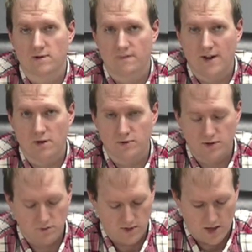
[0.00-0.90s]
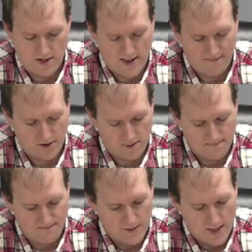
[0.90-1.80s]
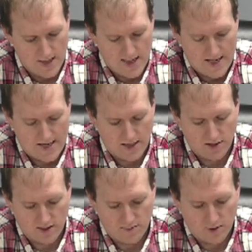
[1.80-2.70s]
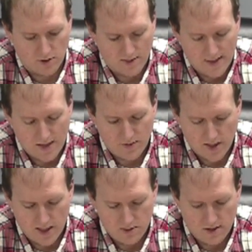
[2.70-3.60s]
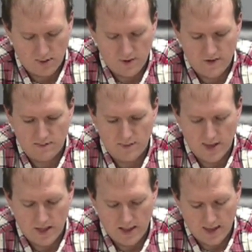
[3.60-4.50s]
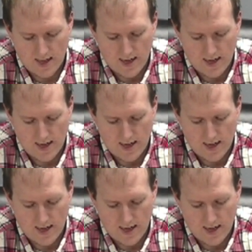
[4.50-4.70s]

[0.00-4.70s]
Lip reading: followed soon thereafter. I talked about a grant application that we submitted.